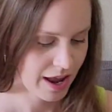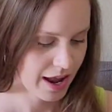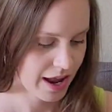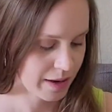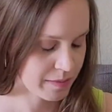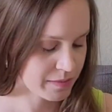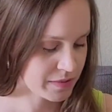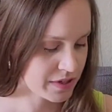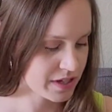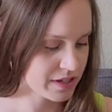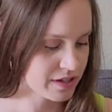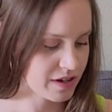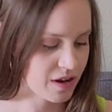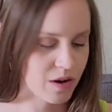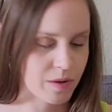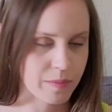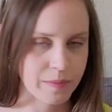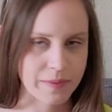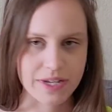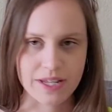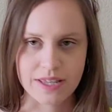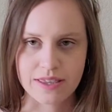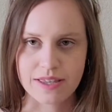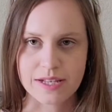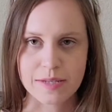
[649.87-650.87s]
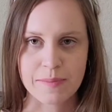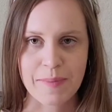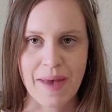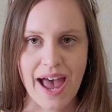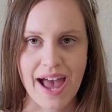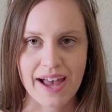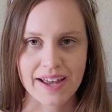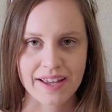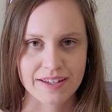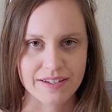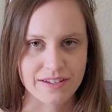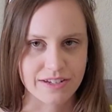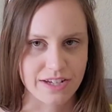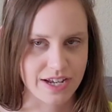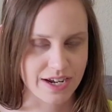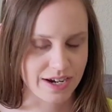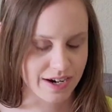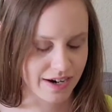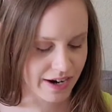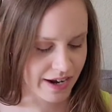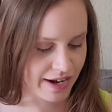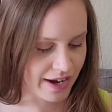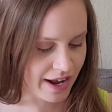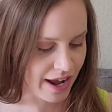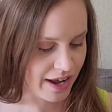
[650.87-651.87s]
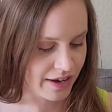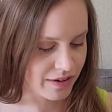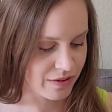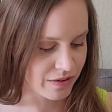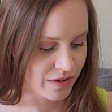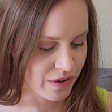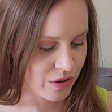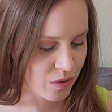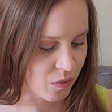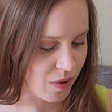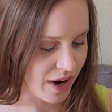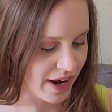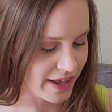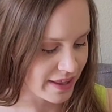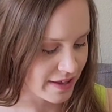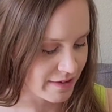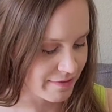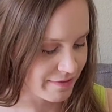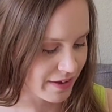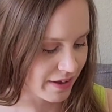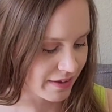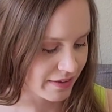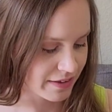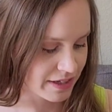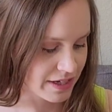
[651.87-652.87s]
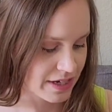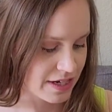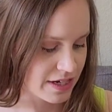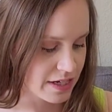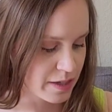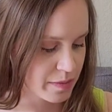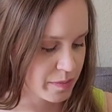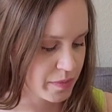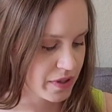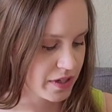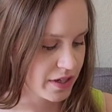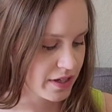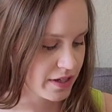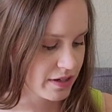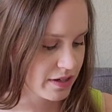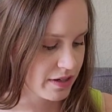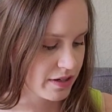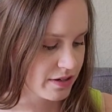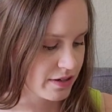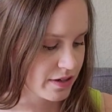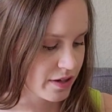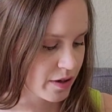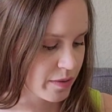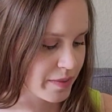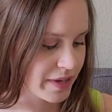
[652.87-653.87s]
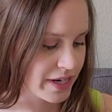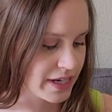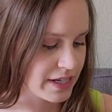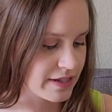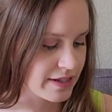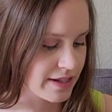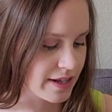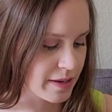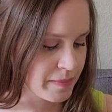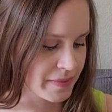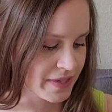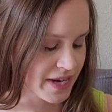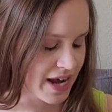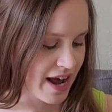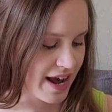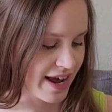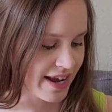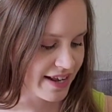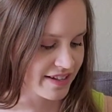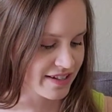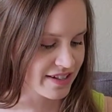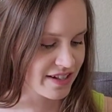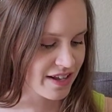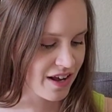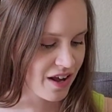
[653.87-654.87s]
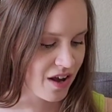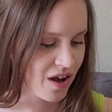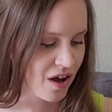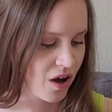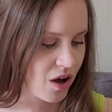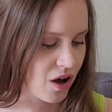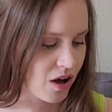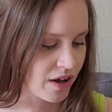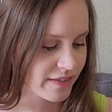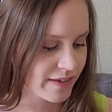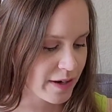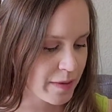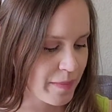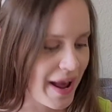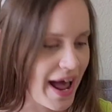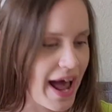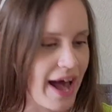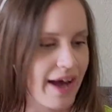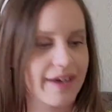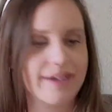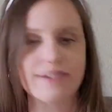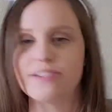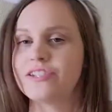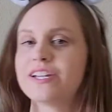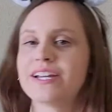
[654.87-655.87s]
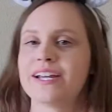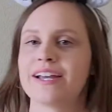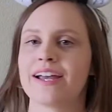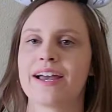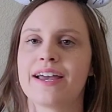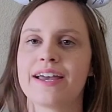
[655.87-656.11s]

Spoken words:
I'm just opening this package here, and I don't know why they felt the need to put so many zip ties on their packaging.